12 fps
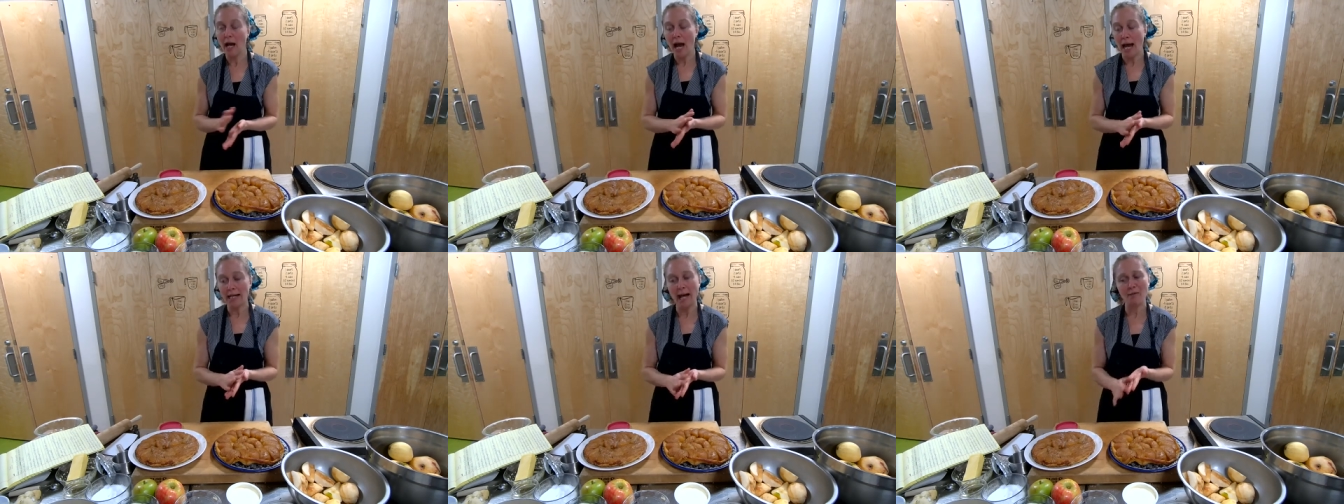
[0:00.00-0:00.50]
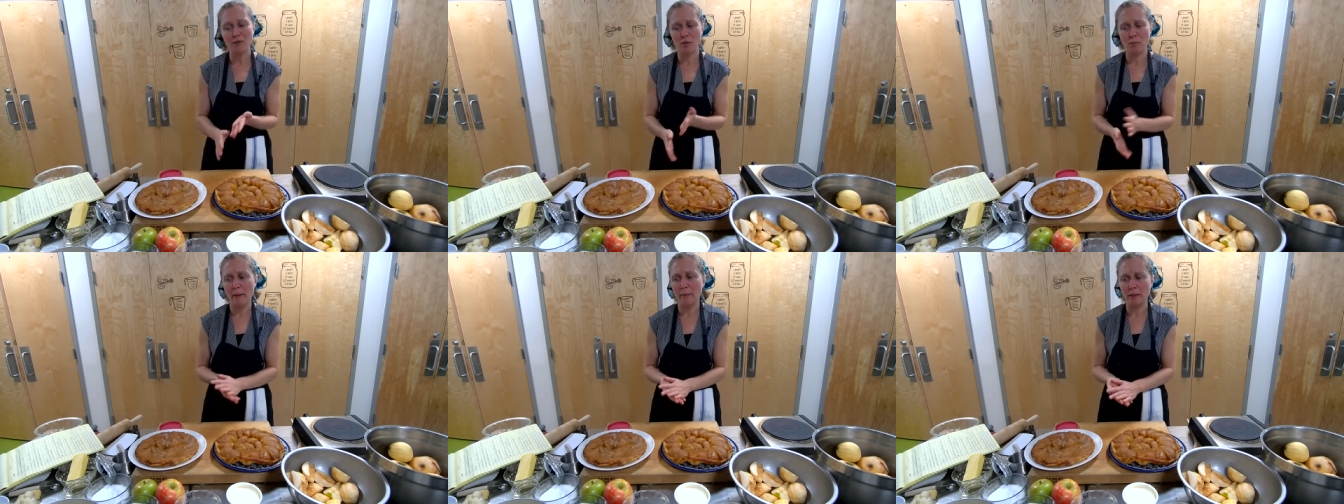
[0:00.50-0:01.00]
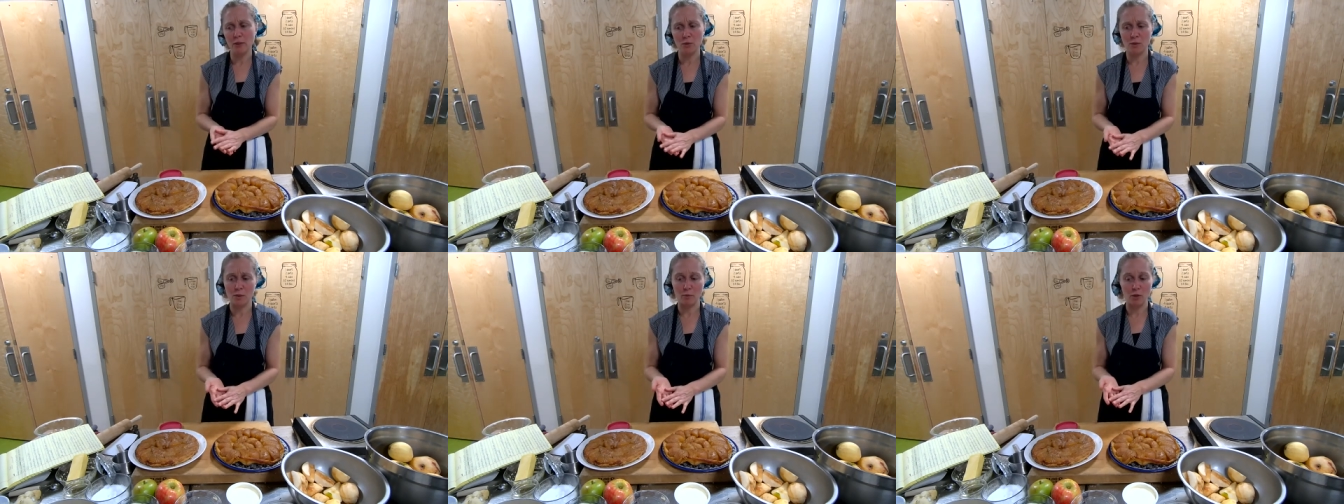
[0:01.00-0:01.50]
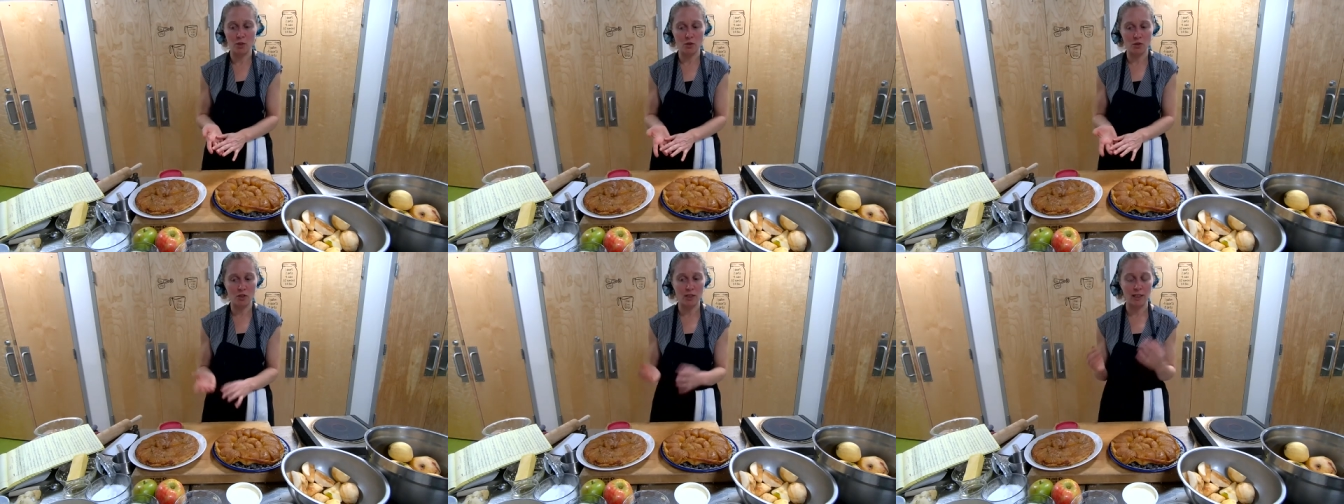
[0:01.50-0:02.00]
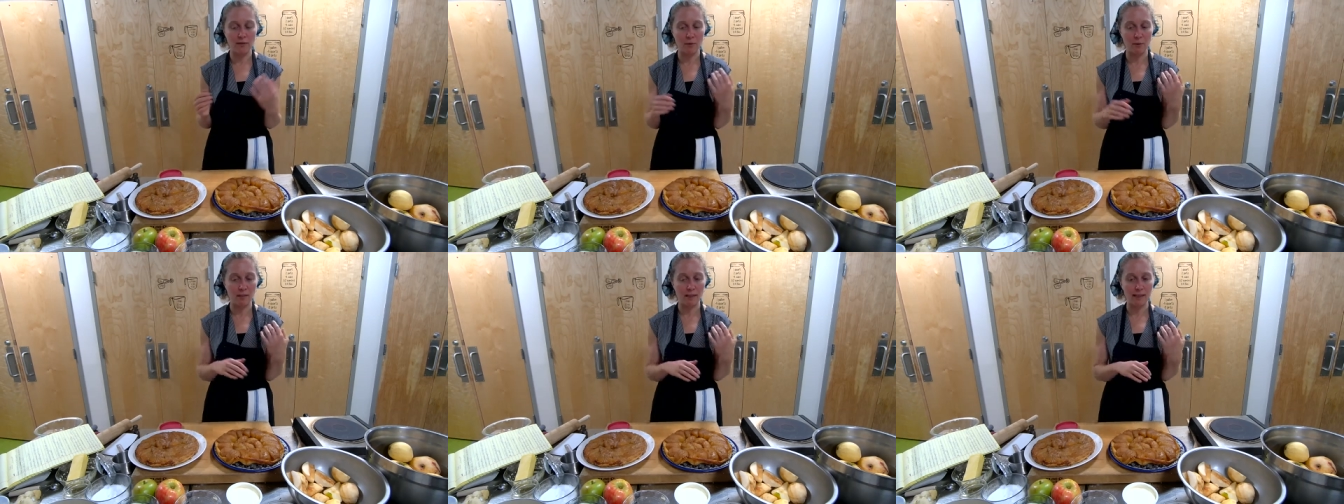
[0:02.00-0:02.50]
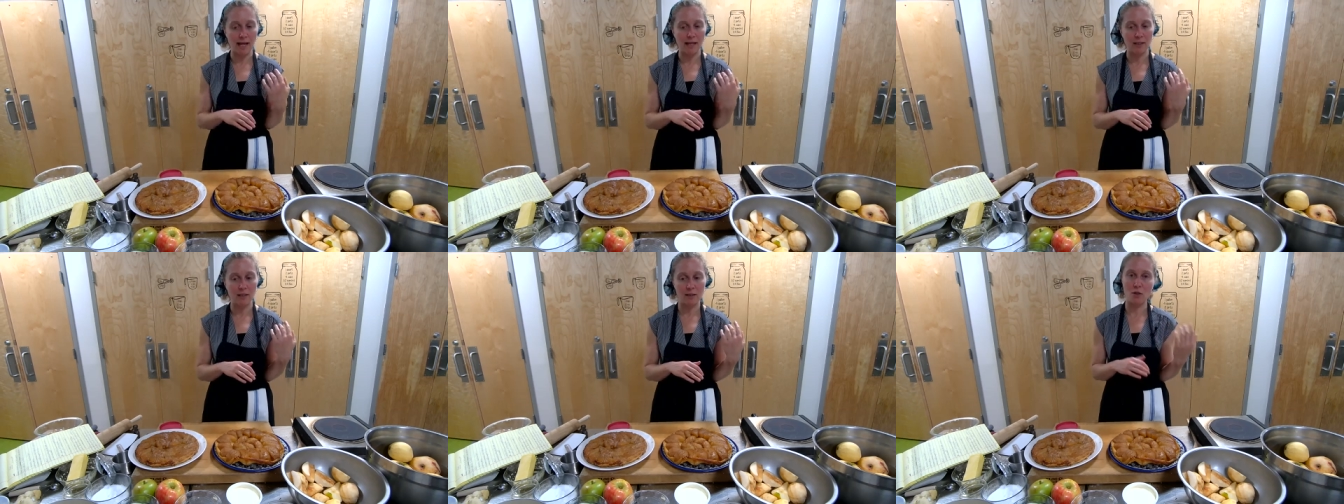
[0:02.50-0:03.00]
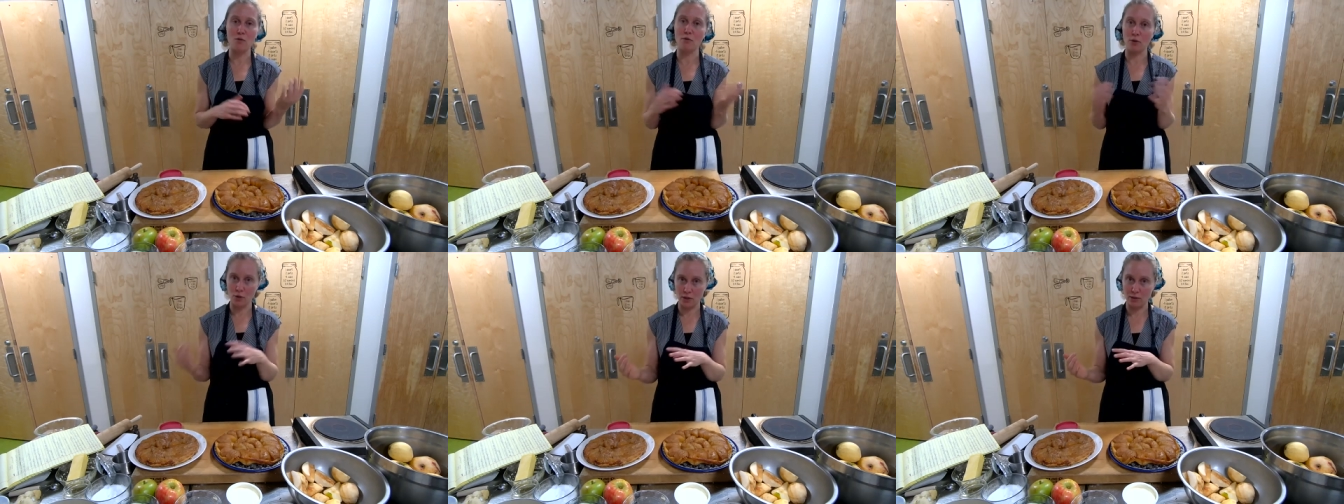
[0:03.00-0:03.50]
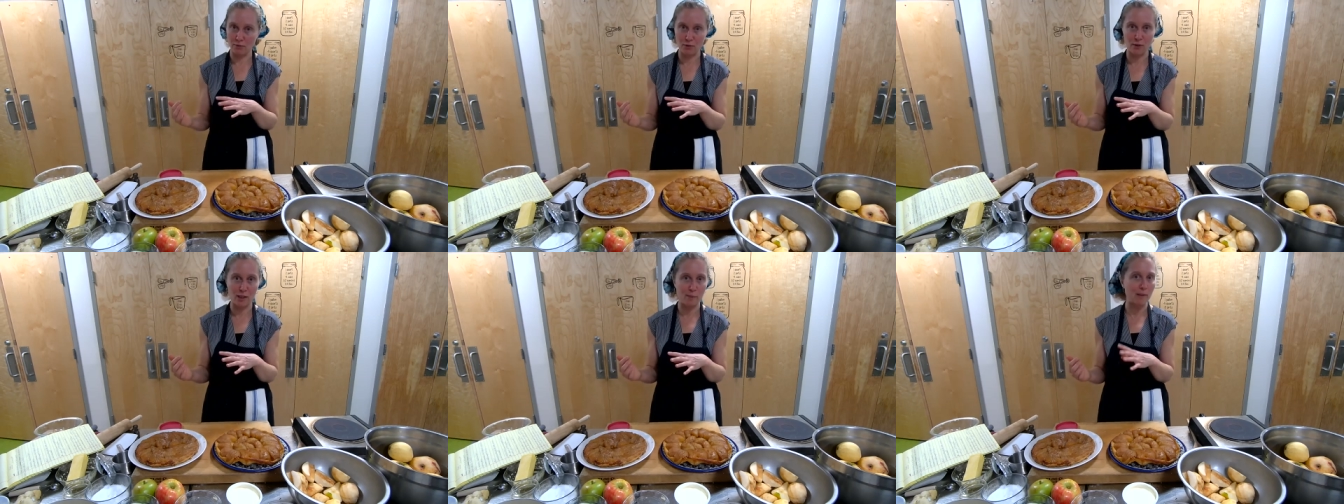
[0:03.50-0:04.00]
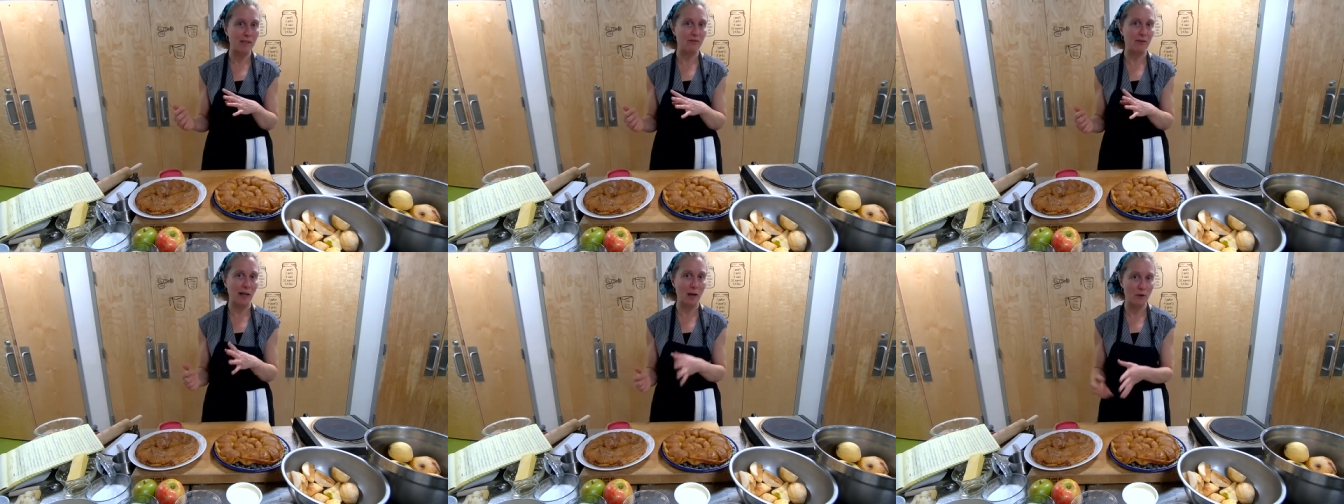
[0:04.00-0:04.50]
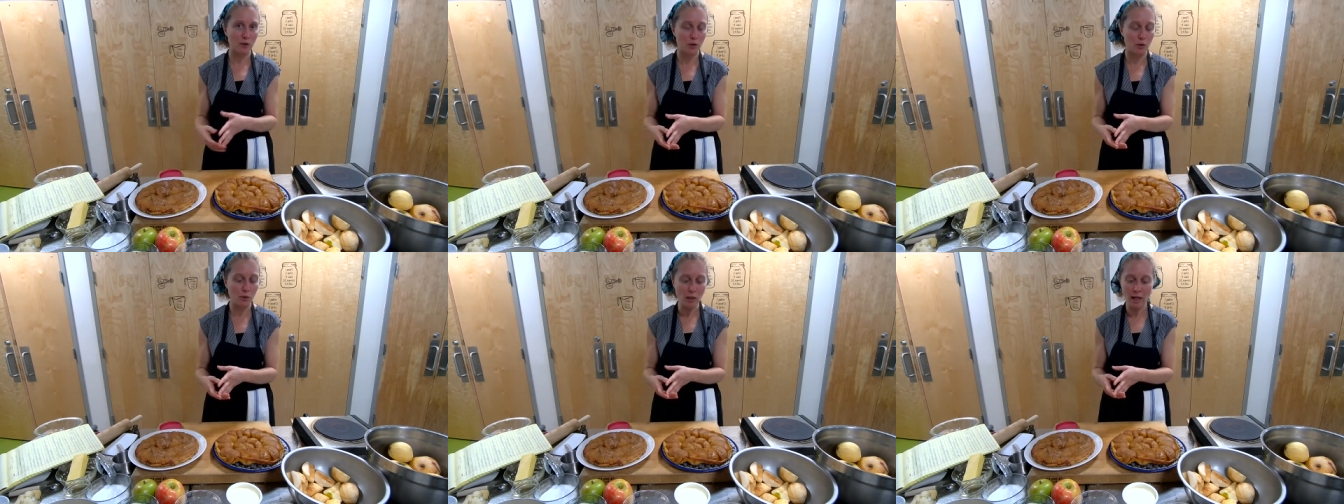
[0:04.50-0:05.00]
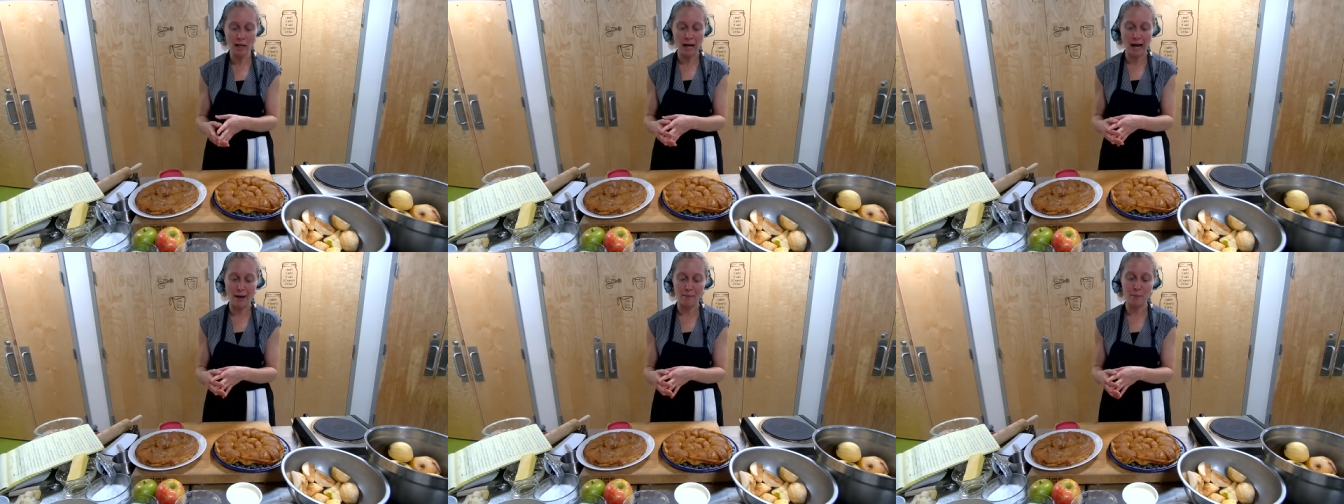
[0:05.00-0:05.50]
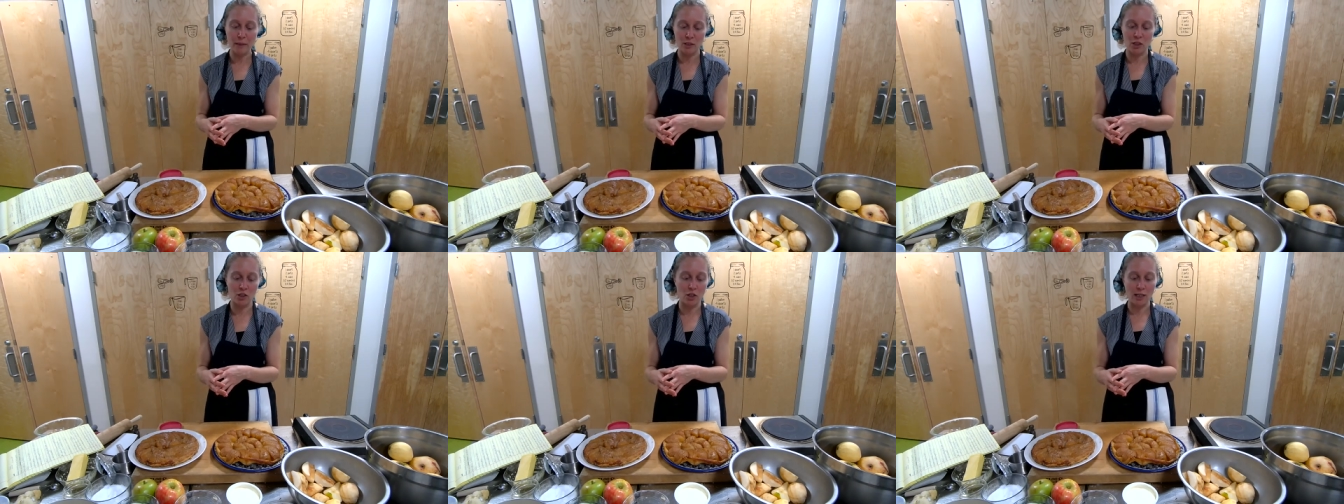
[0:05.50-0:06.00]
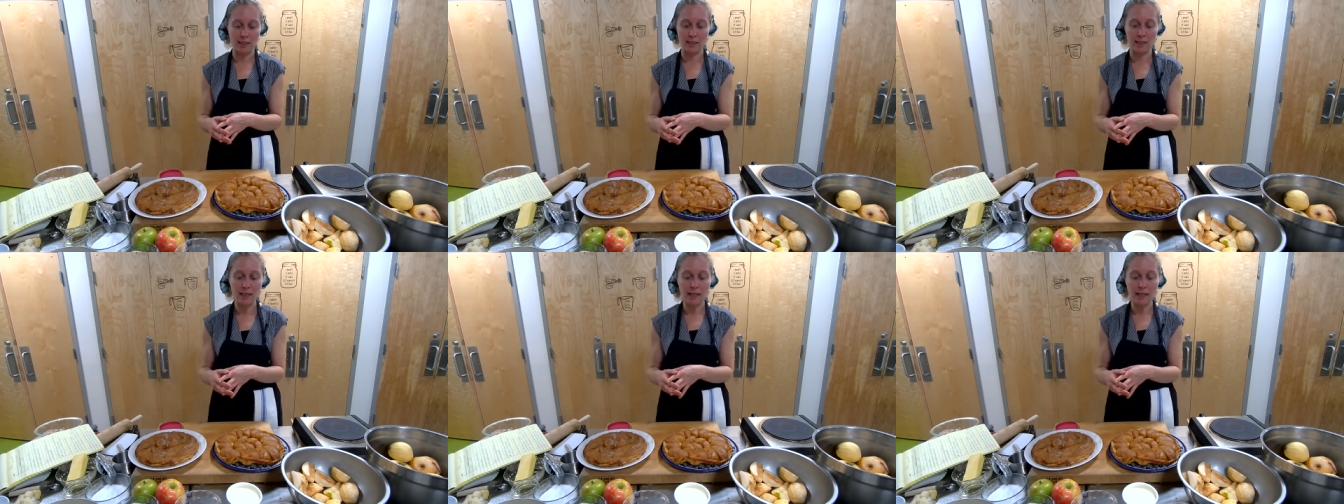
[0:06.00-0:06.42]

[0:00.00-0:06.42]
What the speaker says: I'd have to probably do some research to give you an exact conversion for a specific altitude, but to just,